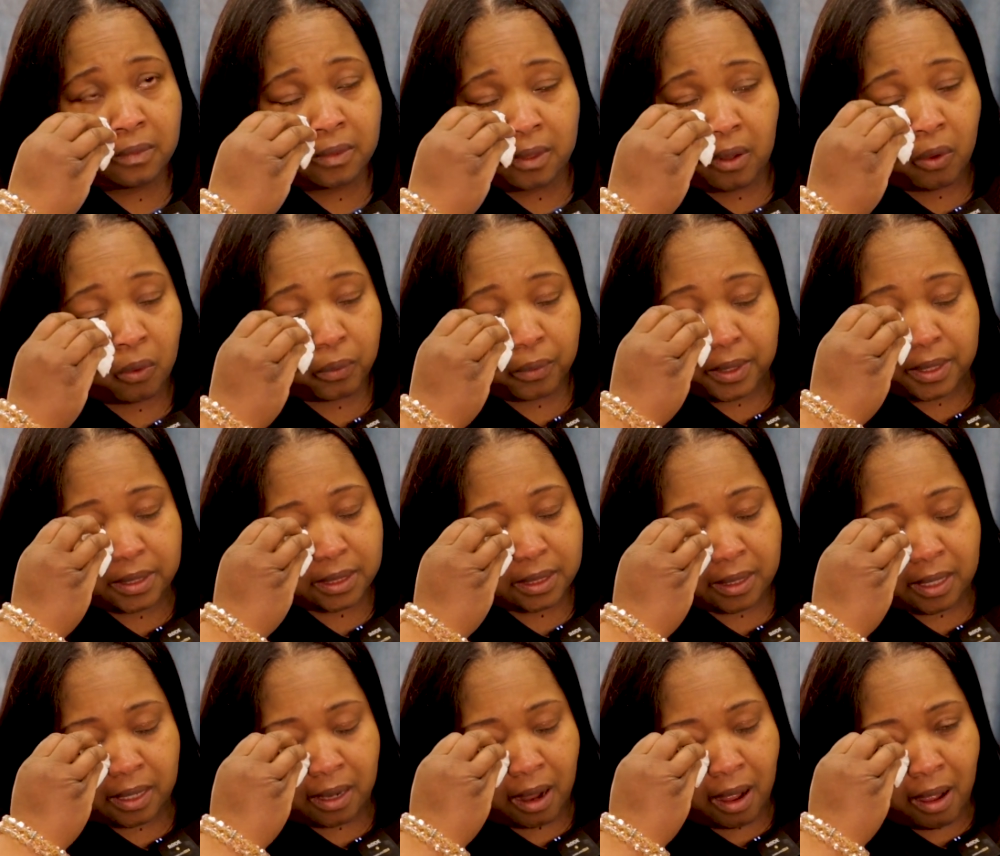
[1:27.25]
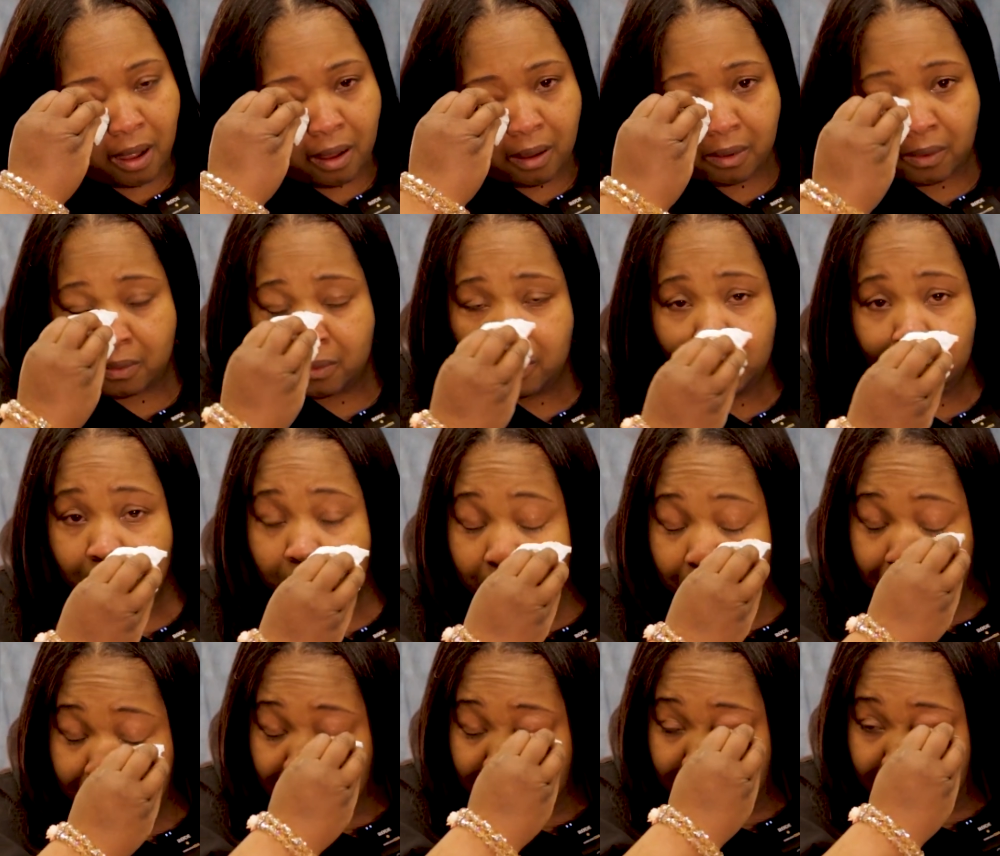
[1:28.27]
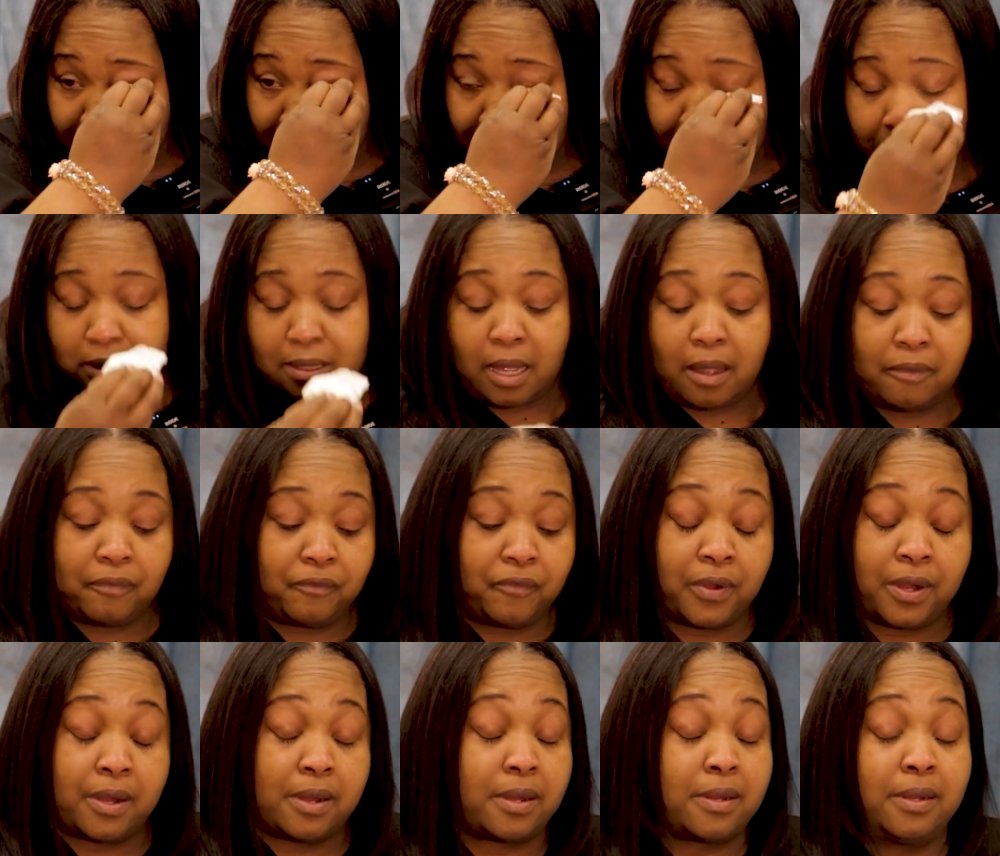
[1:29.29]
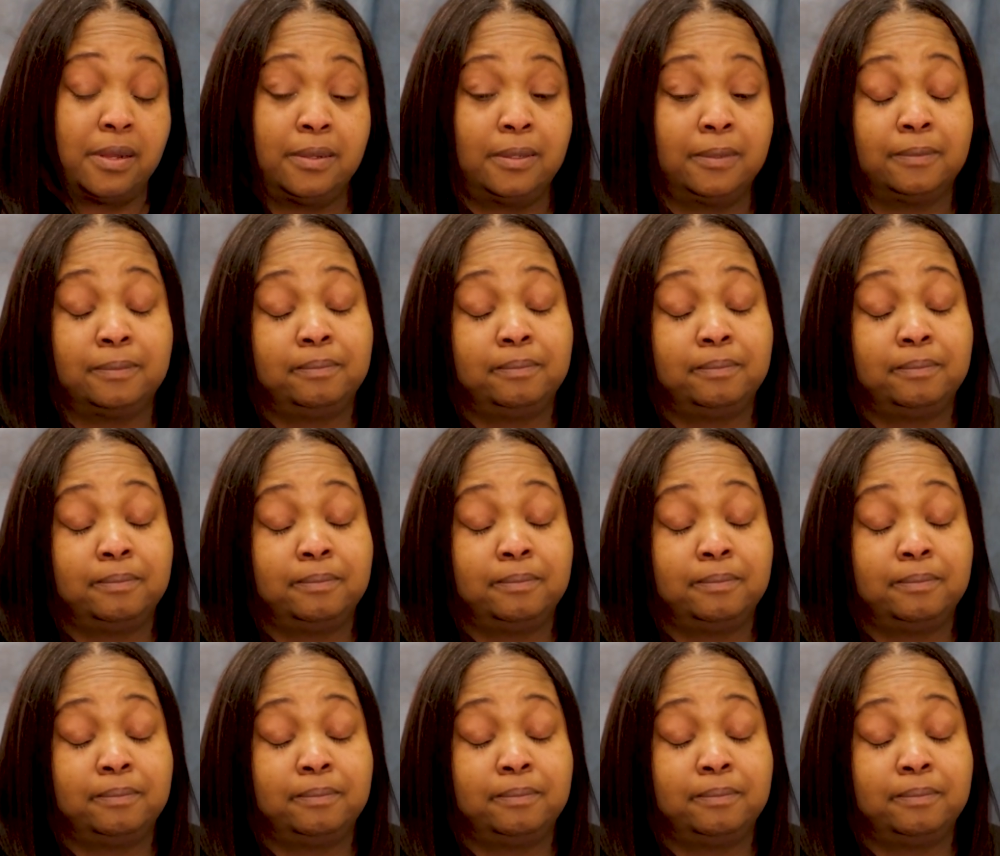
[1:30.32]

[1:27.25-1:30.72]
No reason at all. And it's not fair.